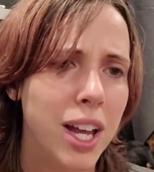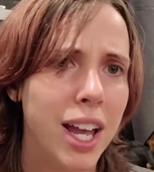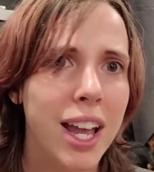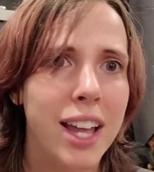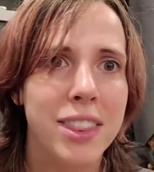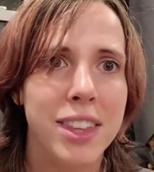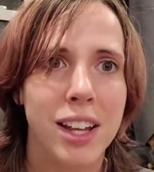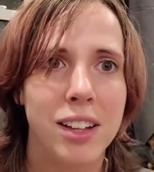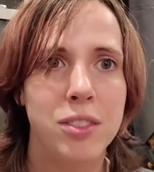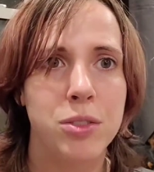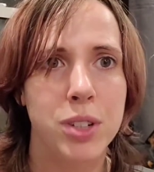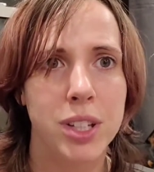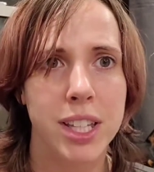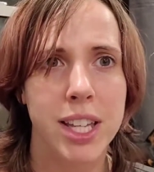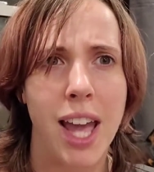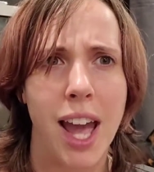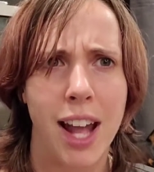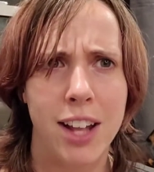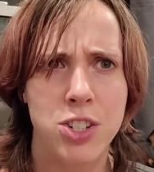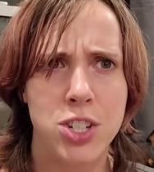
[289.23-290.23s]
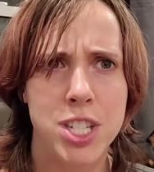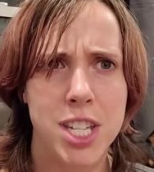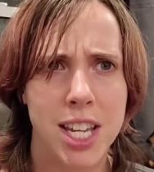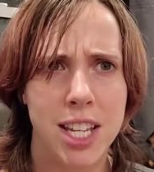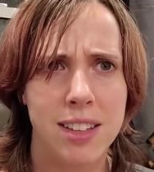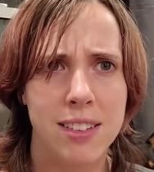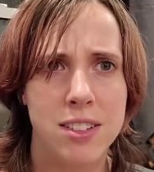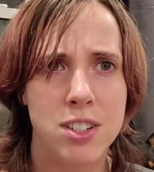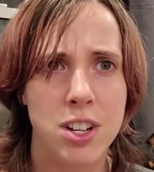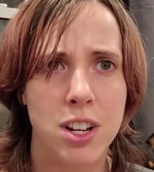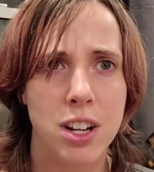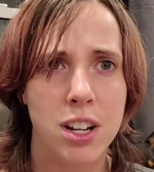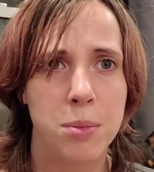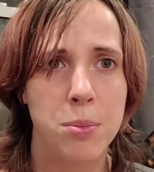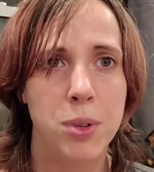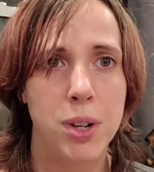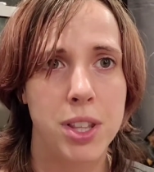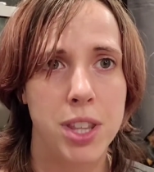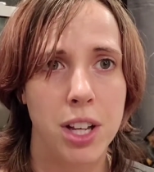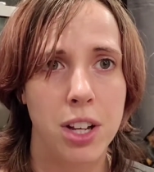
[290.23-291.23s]
And that really agitates a dog
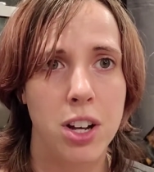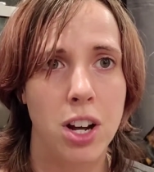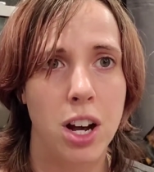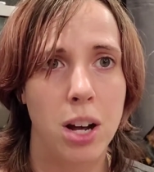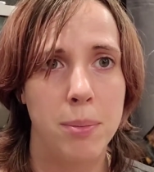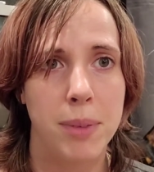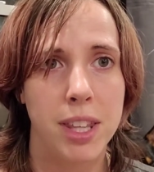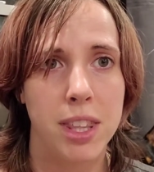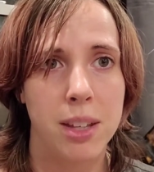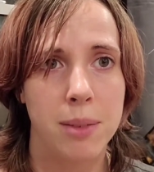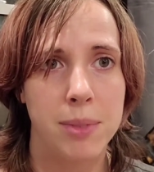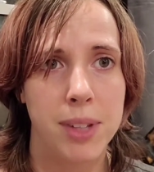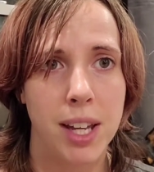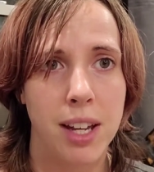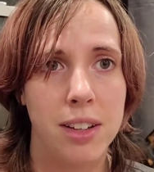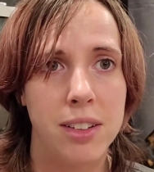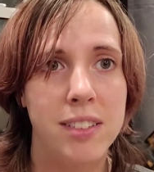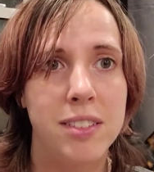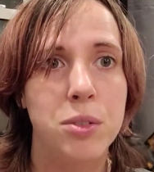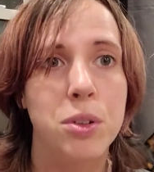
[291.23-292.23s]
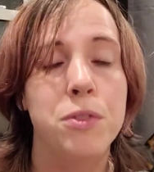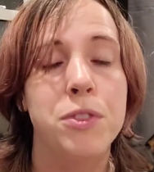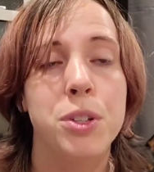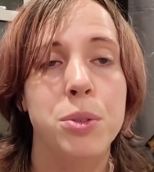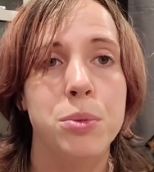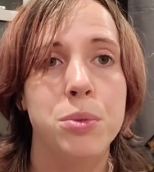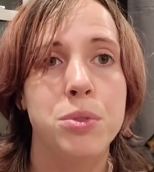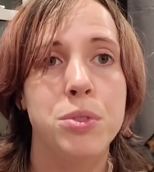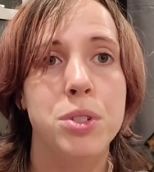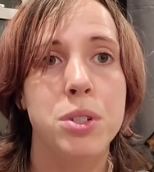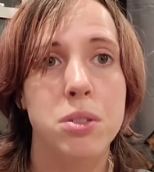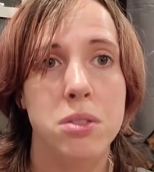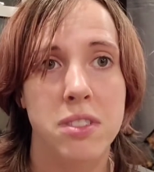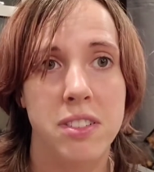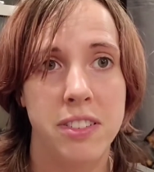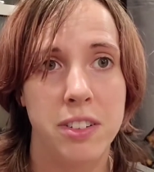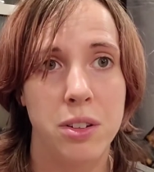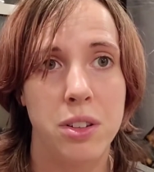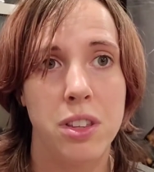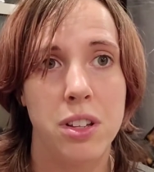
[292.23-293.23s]
more than calming them down. So if you do
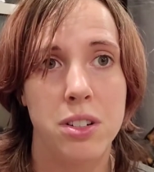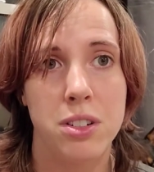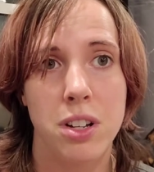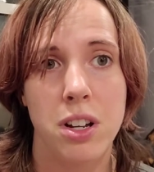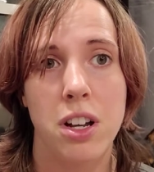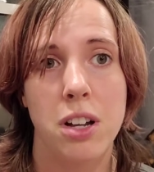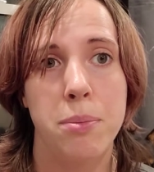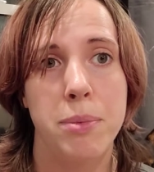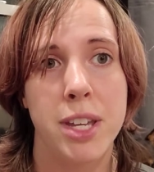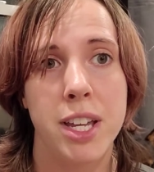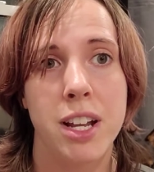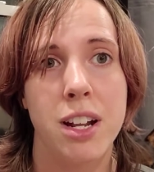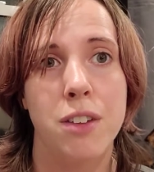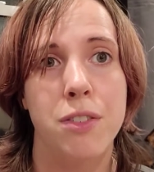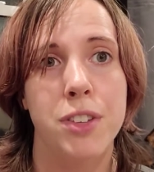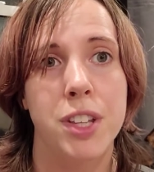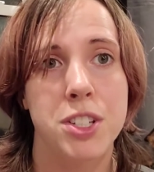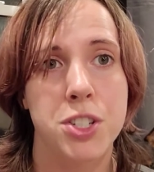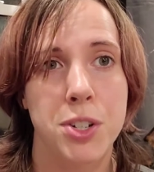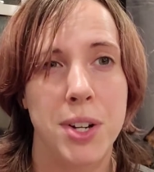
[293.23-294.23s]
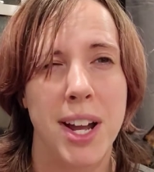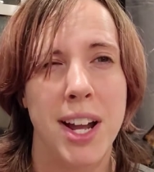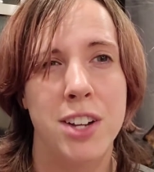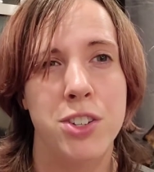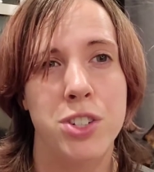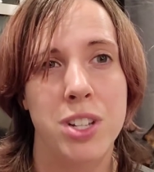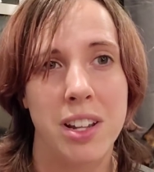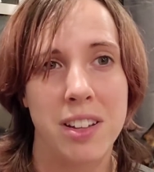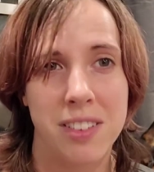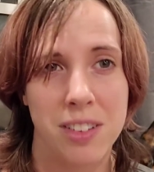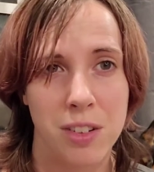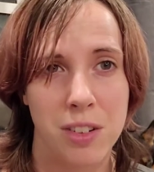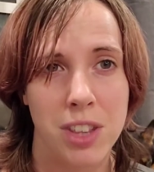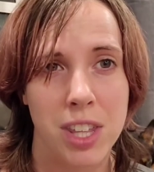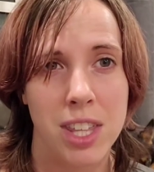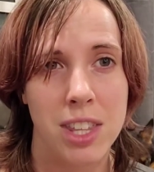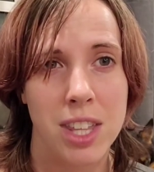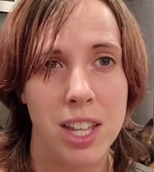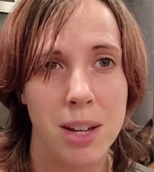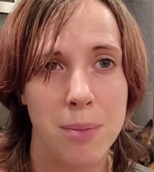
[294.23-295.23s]
soothe your dog, be careful that you're actually
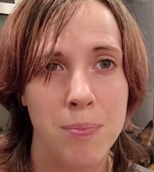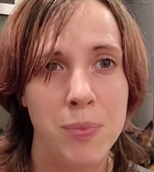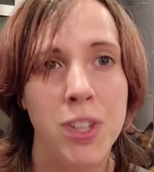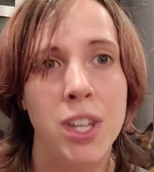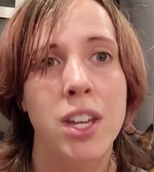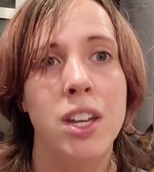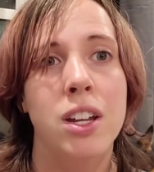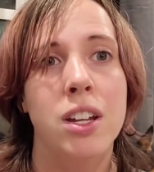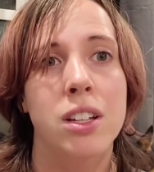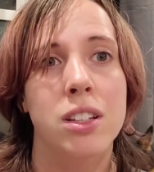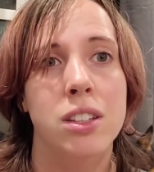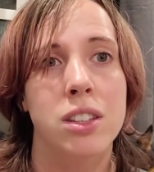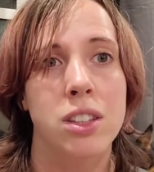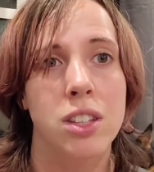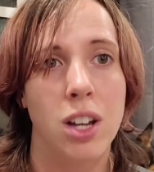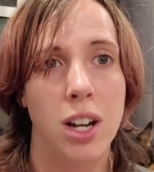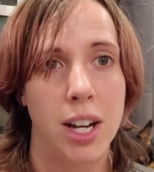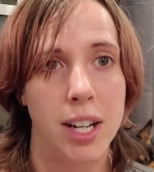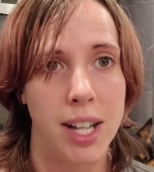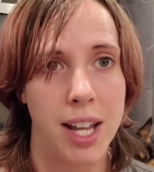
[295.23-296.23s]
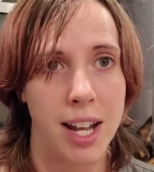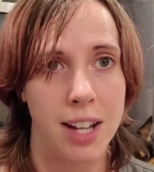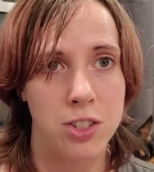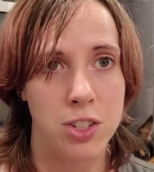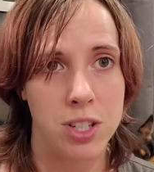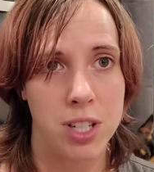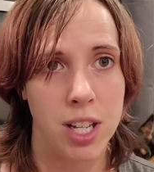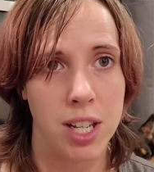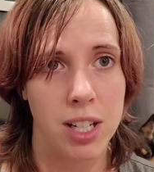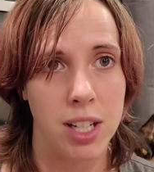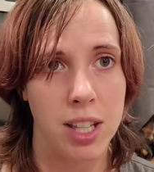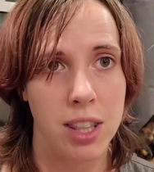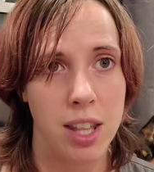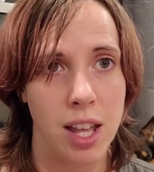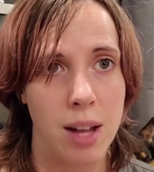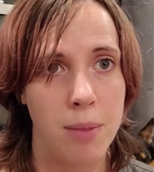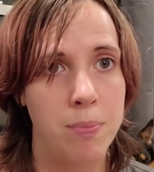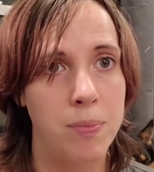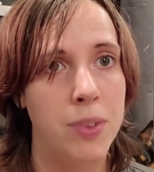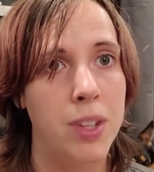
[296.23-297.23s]
soothing them, not agitating
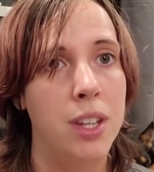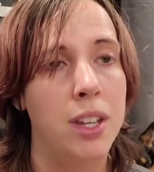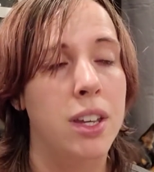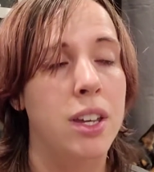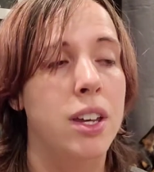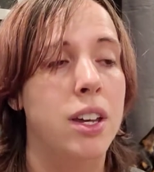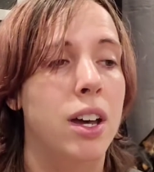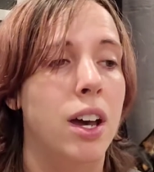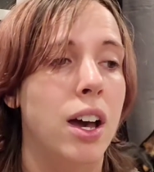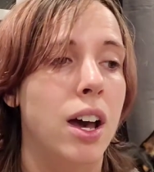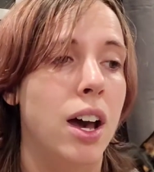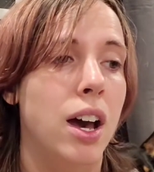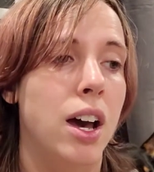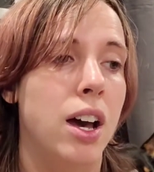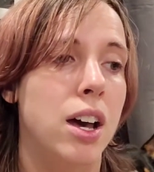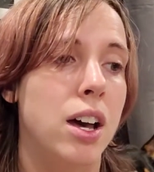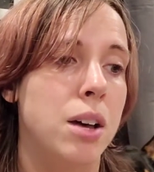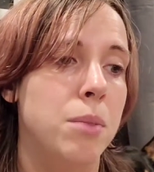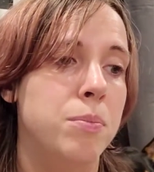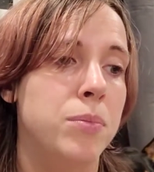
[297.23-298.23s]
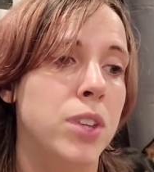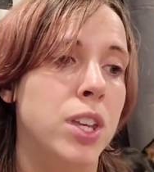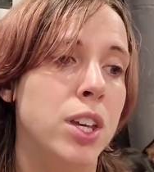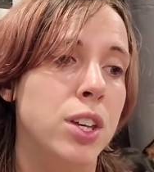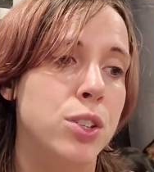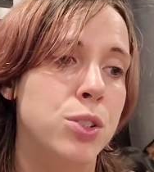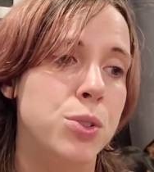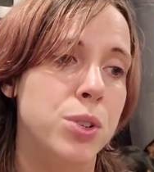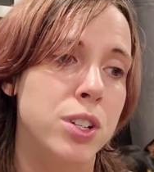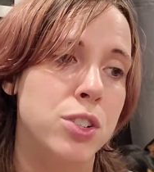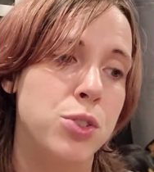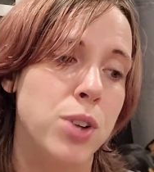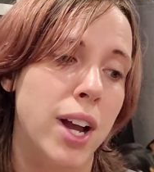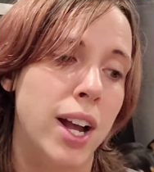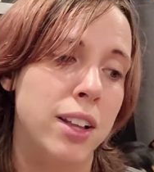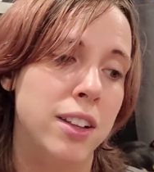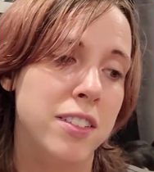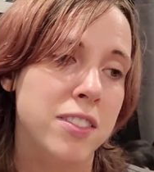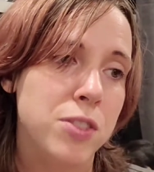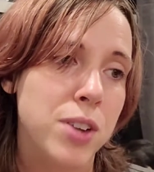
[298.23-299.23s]
them. You can try
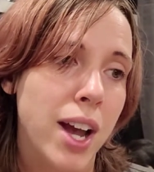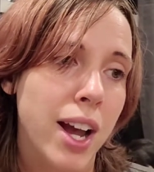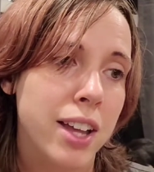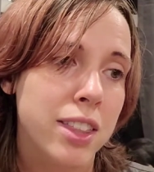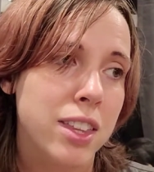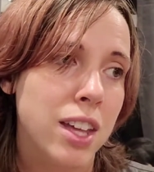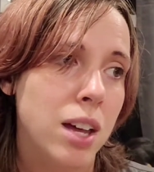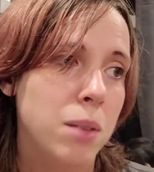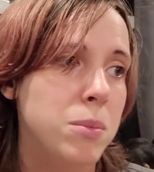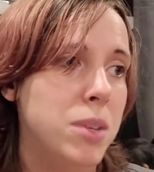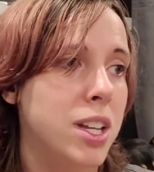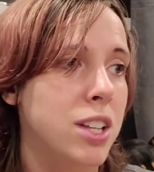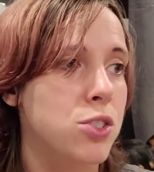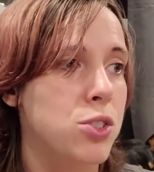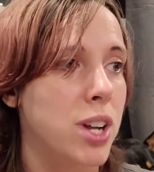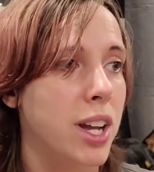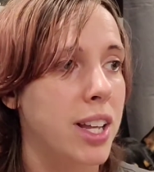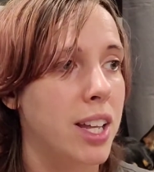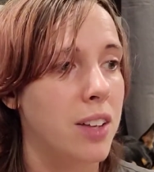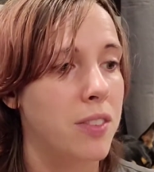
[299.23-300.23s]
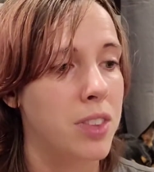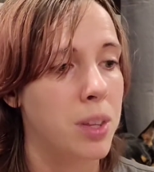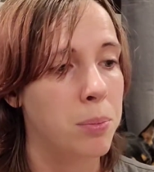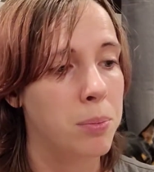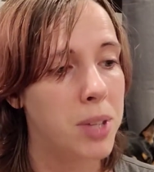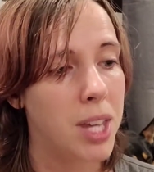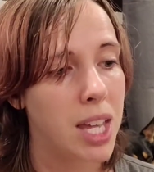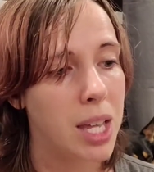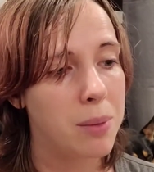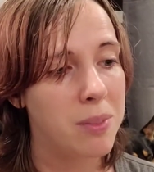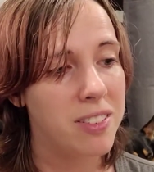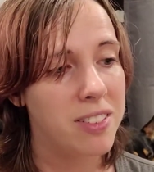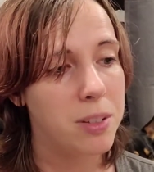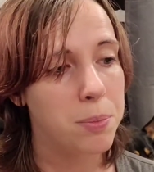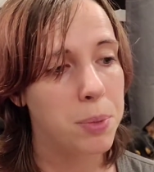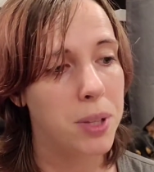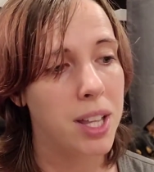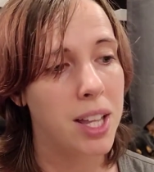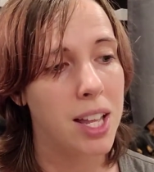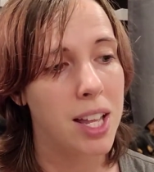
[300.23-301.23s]
and distract them. You can try and give them games to
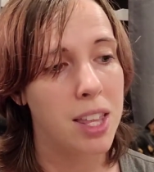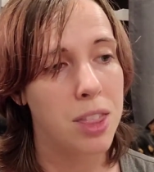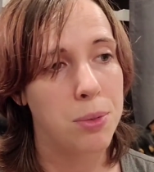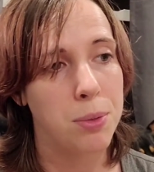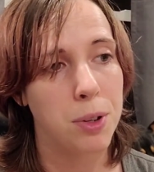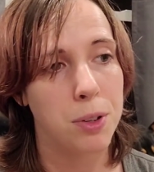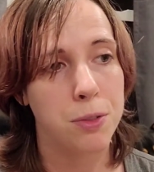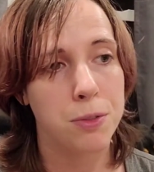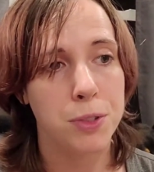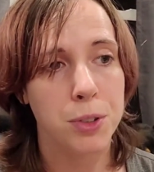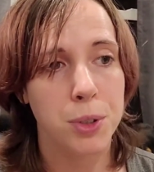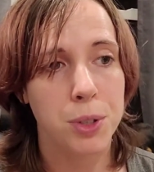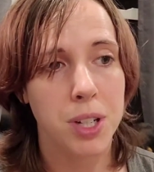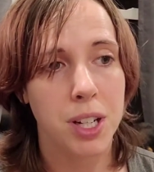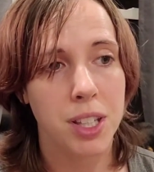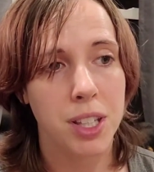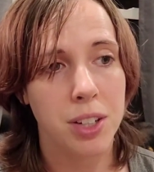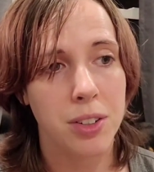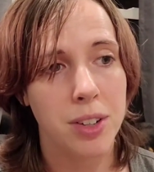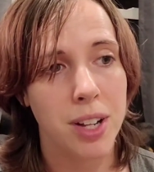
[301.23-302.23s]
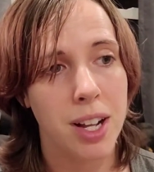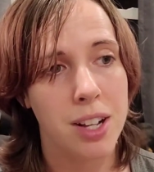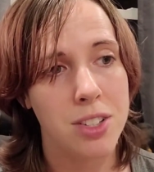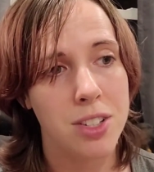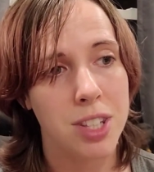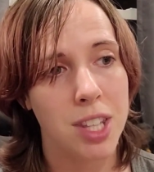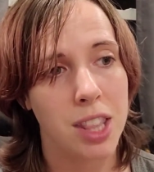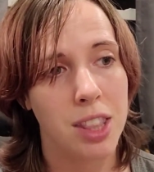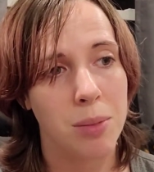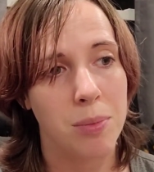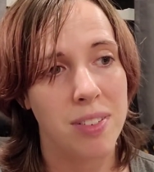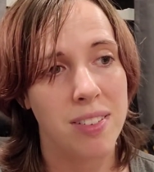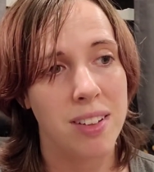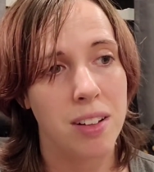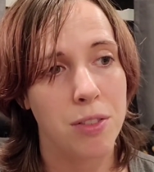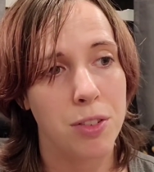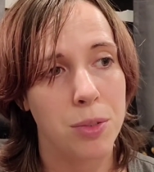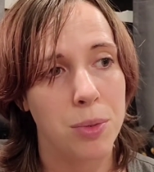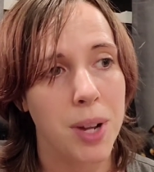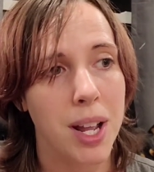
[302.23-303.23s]
play, throw food on the ground to let them
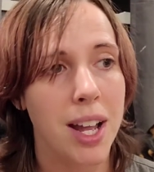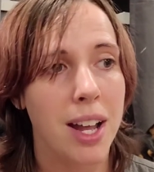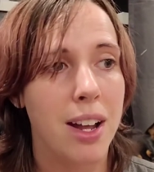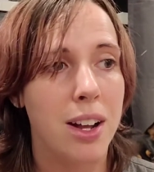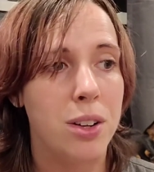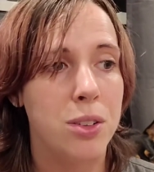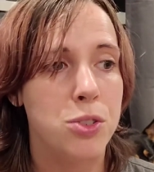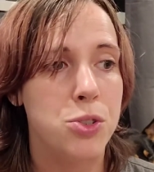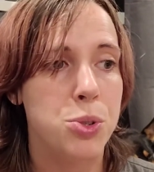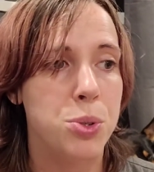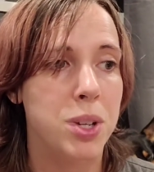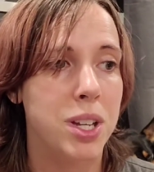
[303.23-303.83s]
sniff around. You